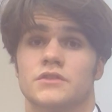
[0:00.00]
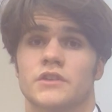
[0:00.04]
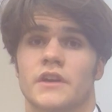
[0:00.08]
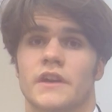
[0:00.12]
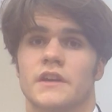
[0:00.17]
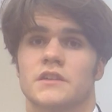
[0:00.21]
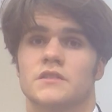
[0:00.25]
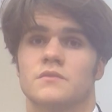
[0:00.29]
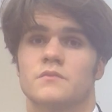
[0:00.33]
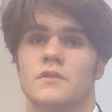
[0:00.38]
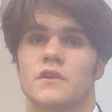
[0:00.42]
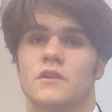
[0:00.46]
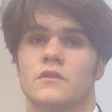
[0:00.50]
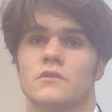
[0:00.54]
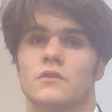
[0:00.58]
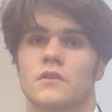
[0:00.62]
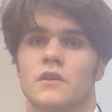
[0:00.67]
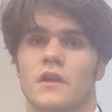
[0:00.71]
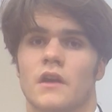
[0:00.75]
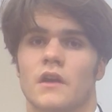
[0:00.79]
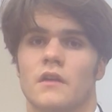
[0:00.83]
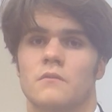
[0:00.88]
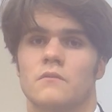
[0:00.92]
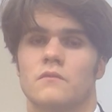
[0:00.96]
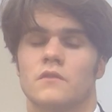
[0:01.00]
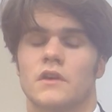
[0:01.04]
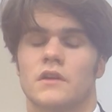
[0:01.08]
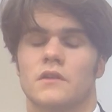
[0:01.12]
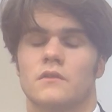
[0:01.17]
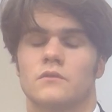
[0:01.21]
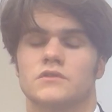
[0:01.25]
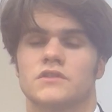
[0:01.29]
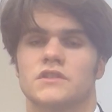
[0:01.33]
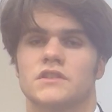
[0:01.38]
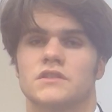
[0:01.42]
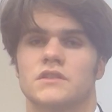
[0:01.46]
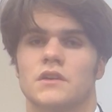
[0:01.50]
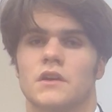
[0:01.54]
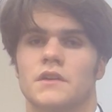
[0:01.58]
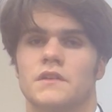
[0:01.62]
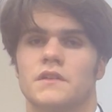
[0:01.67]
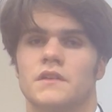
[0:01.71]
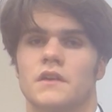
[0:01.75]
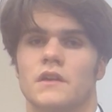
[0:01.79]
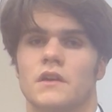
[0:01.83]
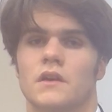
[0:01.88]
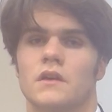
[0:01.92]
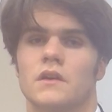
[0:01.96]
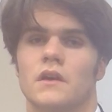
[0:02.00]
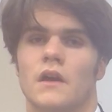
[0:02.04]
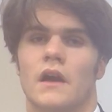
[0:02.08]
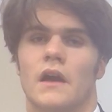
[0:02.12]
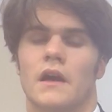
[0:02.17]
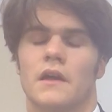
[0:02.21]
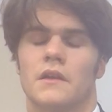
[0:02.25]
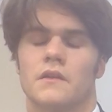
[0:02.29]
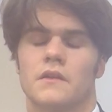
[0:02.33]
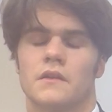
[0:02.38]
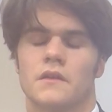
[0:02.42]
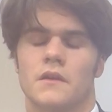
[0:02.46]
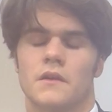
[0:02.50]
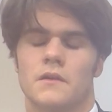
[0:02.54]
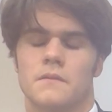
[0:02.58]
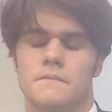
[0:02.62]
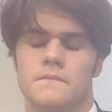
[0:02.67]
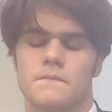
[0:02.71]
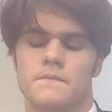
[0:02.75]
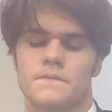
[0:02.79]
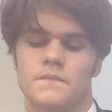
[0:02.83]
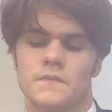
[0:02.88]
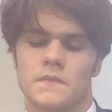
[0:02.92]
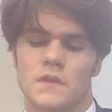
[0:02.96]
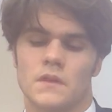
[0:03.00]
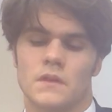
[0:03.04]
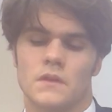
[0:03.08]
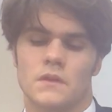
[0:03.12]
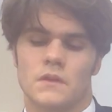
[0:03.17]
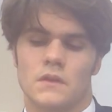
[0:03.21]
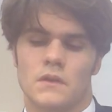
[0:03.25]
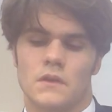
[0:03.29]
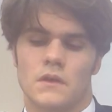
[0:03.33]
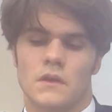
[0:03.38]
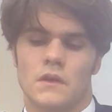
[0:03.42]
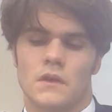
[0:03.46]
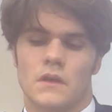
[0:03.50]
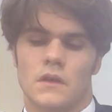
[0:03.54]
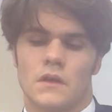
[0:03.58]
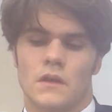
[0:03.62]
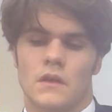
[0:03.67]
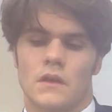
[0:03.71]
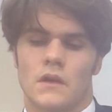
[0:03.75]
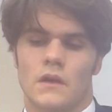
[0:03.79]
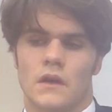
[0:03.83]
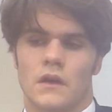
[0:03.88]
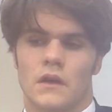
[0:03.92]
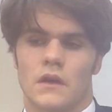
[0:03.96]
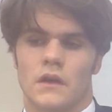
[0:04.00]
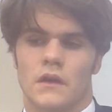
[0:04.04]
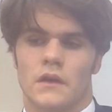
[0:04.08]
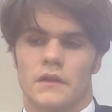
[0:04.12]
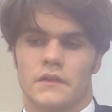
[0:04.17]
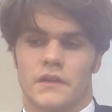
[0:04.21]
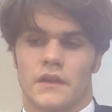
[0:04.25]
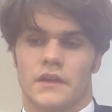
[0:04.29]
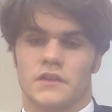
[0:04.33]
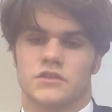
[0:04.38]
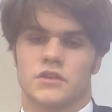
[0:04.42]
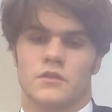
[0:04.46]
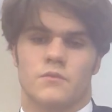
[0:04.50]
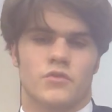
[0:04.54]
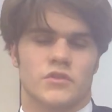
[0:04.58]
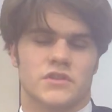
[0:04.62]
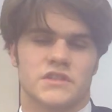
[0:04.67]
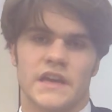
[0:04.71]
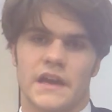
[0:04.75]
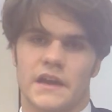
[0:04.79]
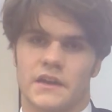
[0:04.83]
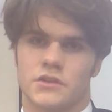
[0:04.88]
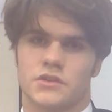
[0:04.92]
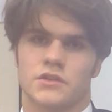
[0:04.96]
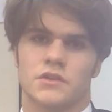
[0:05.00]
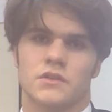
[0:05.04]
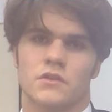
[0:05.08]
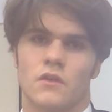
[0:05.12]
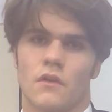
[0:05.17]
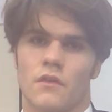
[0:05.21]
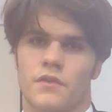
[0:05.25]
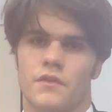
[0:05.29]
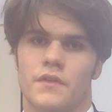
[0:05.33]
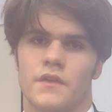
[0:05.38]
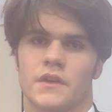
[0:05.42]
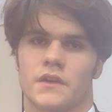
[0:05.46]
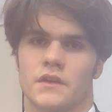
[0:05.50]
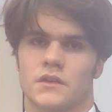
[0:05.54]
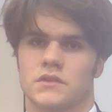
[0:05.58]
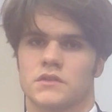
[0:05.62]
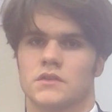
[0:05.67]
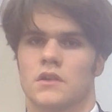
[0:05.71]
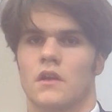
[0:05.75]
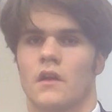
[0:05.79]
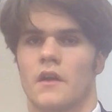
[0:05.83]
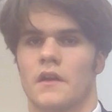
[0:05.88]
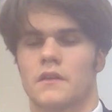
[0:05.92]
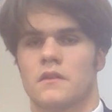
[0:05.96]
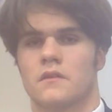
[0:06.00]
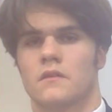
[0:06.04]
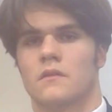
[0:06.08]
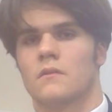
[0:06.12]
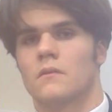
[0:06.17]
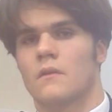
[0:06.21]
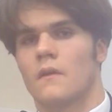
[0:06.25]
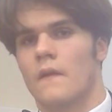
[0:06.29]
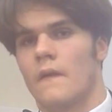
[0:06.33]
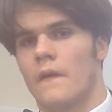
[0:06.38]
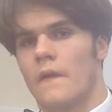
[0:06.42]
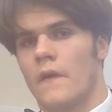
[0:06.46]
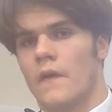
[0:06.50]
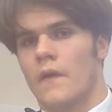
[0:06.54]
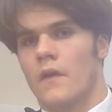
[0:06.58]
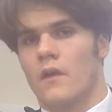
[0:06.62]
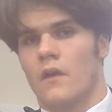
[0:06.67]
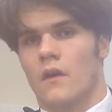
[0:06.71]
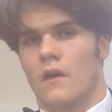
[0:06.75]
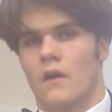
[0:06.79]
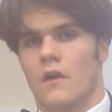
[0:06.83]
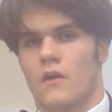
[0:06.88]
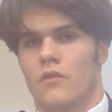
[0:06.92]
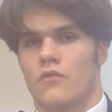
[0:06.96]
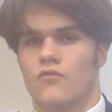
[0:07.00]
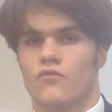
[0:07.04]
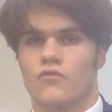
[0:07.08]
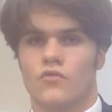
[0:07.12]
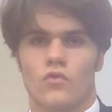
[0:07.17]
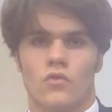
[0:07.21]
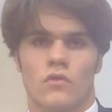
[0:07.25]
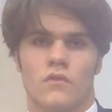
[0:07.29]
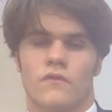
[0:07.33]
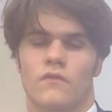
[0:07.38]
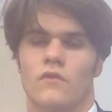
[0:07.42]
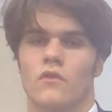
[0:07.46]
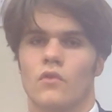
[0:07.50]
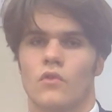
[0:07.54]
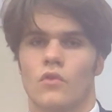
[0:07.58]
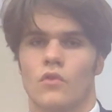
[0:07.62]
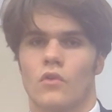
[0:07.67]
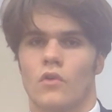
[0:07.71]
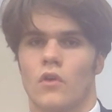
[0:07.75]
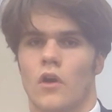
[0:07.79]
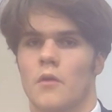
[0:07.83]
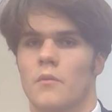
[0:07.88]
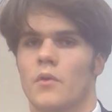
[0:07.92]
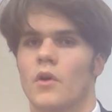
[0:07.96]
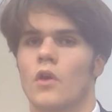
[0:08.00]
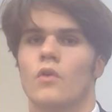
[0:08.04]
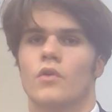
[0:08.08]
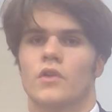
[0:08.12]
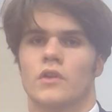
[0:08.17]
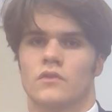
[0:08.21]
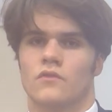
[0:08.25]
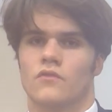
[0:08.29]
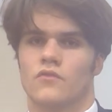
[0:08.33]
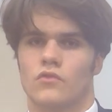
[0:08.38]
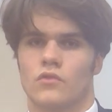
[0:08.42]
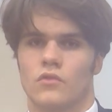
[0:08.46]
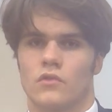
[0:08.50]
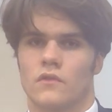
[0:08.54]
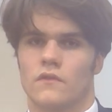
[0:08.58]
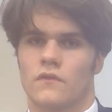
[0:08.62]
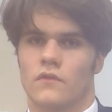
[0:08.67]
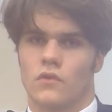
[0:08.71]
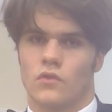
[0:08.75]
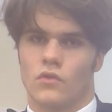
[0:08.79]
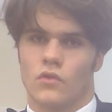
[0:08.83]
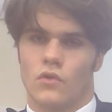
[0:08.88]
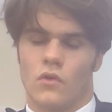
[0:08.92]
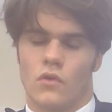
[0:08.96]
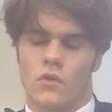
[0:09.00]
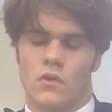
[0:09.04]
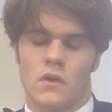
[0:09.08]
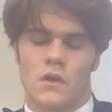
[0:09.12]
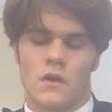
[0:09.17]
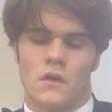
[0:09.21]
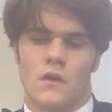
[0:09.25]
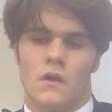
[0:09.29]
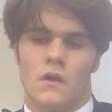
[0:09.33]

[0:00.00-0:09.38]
J.S. Mill again, that was his idea, and yeah, so protection of things like the rule of law, upholding the rule of law,